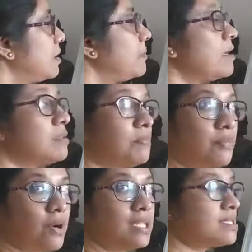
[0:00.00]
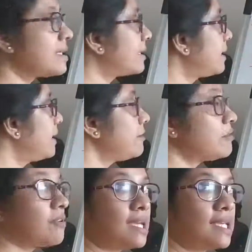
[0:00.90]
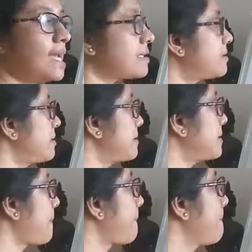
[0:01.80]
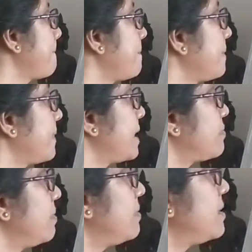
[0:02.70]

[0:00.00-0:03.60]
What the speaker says: about the points that lie on y-axis? This will be